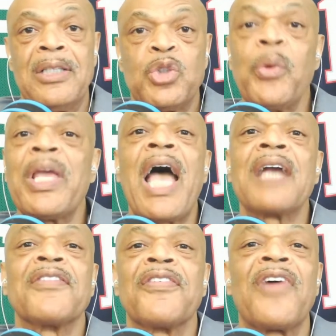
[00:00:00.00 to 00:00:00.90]
So he
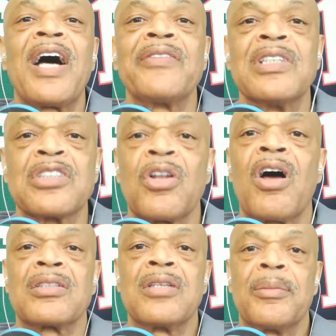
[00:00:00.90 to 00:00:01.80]
had him for 5 years
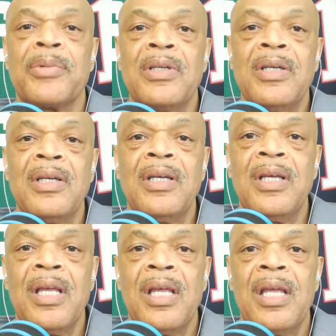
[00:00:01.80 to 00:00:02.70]
locked up.
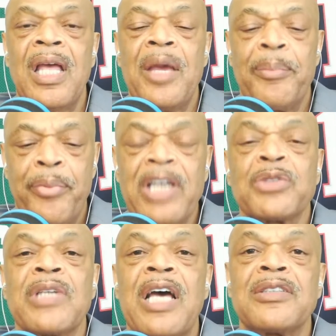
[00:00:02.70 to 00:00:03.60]
And
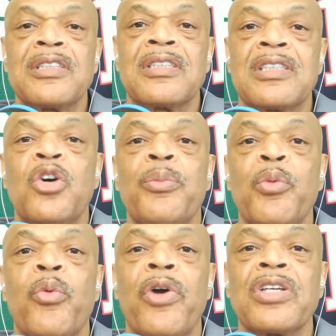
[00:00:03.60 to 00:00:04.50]
Branch had still
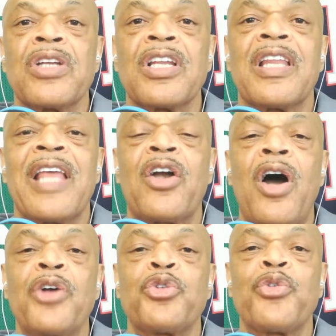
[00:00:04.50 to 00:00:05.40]
been working under that
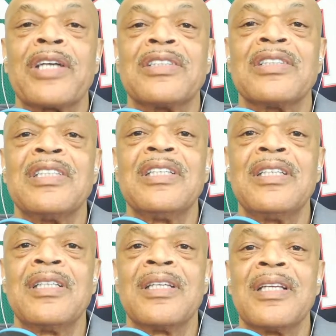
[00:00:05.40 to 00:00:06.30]
contract since
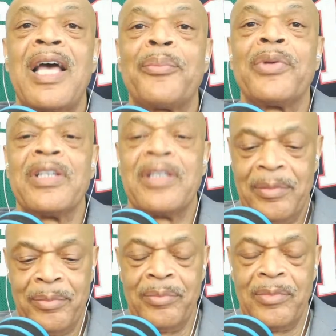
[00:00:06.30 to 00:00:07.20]
he had been
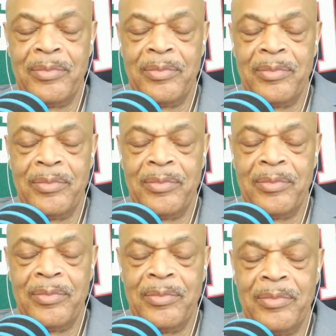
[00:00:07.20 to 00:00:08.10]

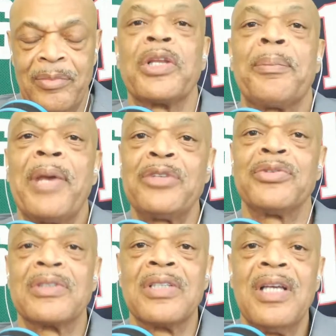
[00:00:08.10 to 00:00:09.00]
drafted by the New England
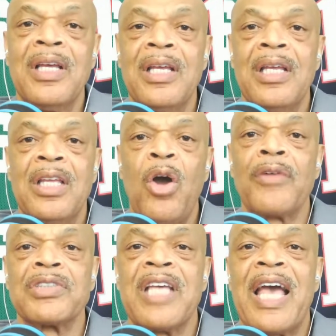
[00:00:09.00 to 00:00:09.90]
Patriots. He
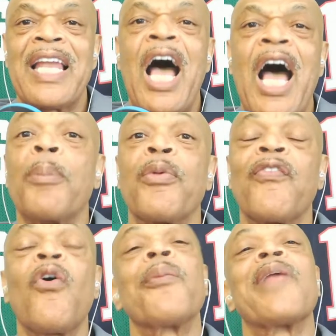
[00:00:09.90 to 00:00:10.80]
obviously had
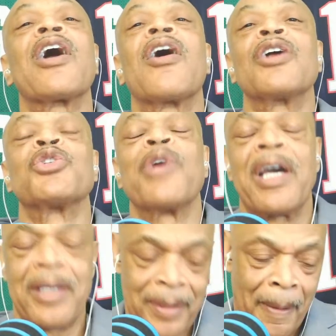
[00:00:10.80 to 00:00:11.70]
outperformed that
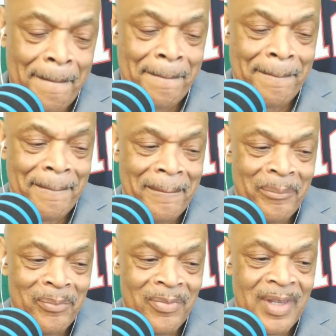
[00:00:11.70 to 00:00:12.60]
contract
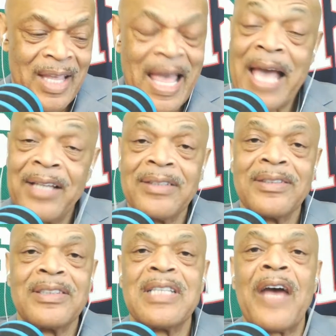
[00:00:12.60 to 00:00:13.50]

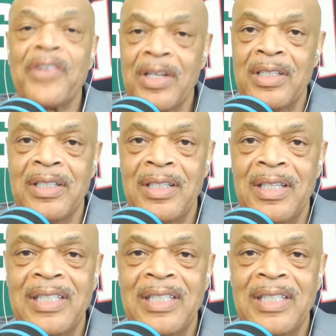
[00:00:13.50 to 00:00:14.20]
and definitely